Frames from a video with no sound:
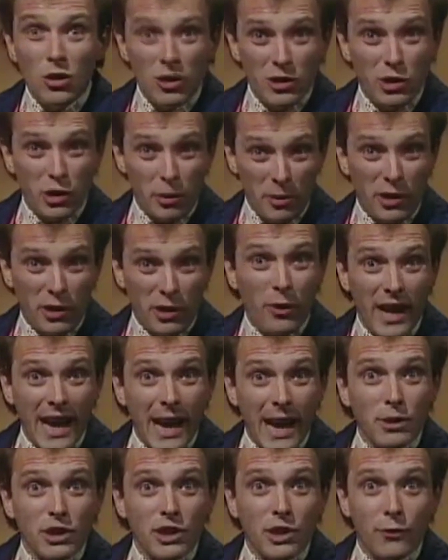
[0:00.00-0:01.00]
It took me 3
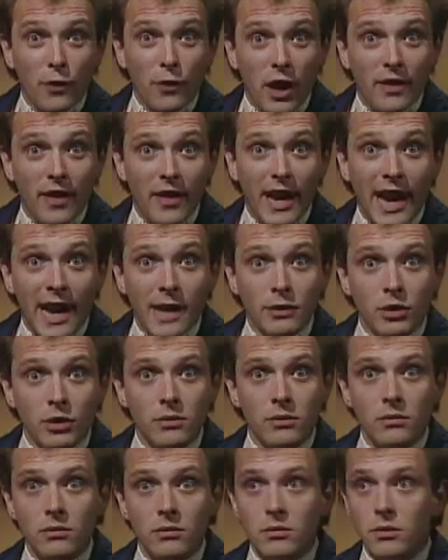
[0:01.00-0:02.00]
hours to find that out.
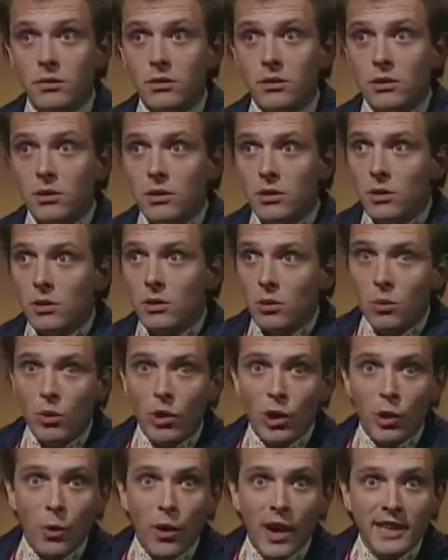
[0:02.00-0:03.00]

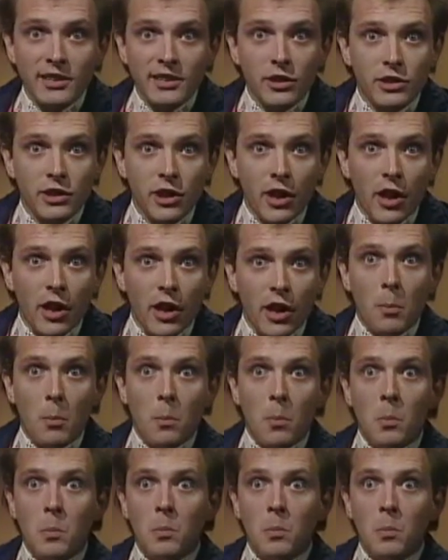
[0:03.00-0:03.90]
What a waste of time.